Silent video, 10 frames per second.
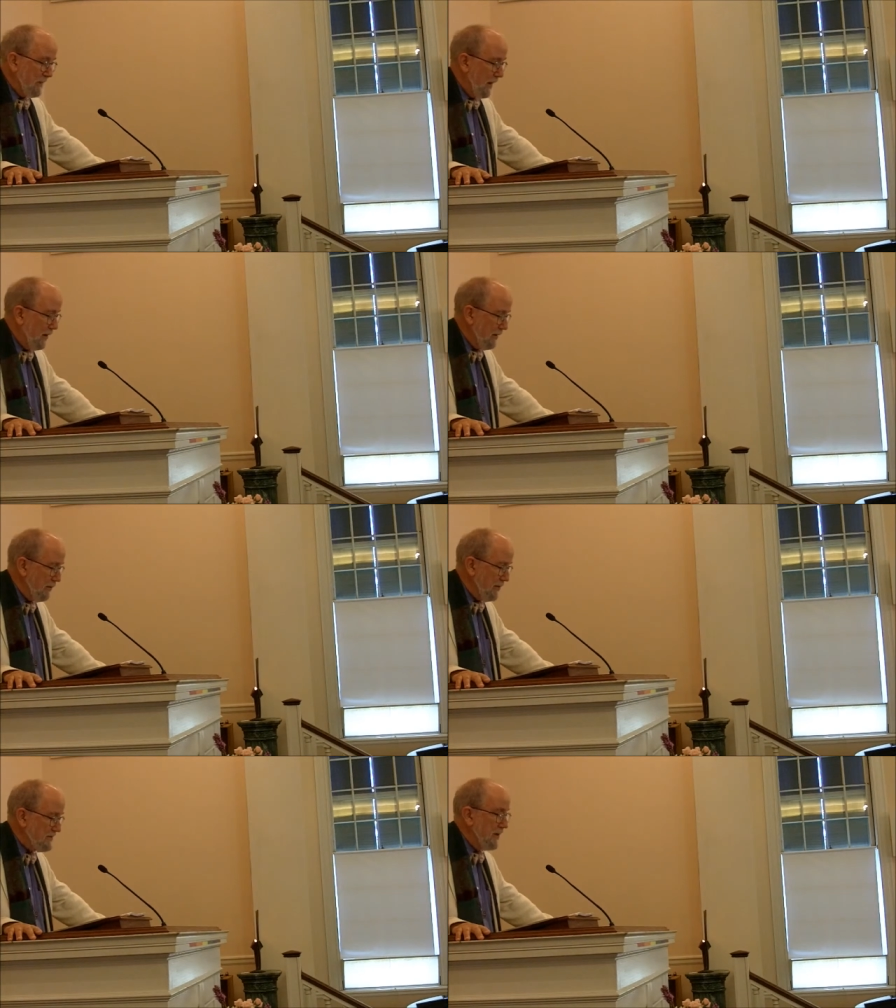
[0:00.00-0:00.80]
I only
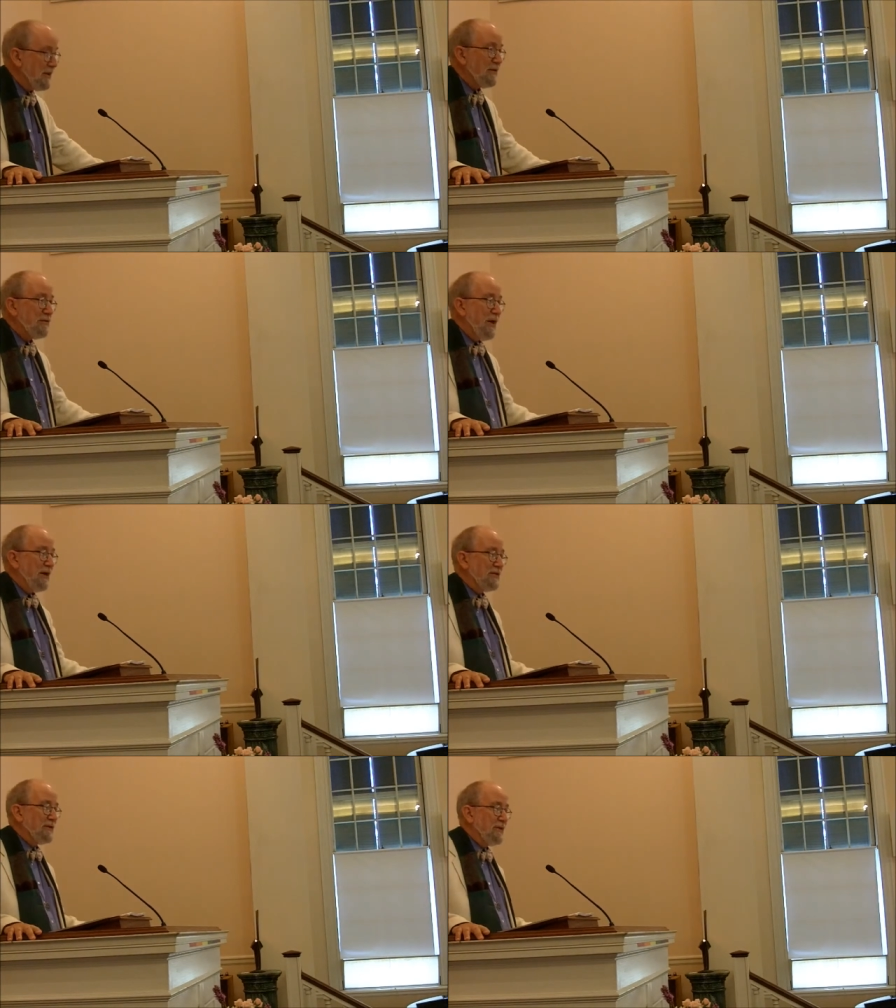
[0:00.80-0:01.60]
wish I could have
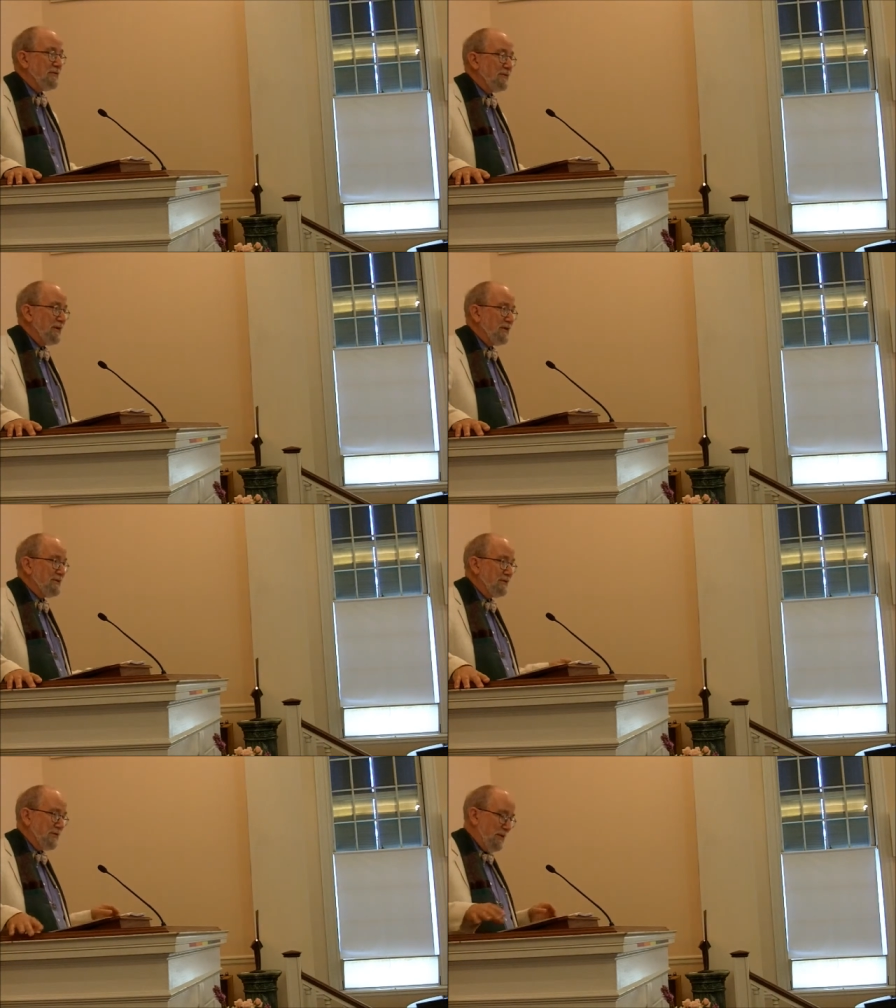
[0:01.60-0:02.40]
wangled an
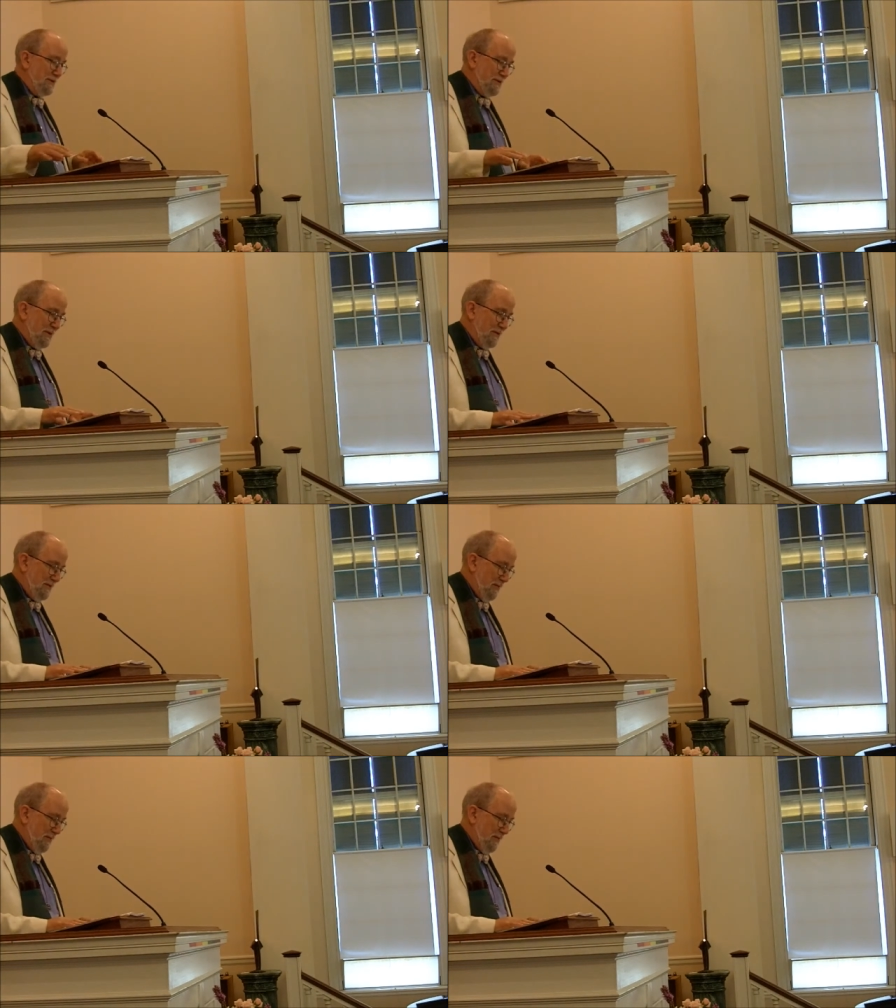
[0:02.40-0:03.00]
invitation for myself.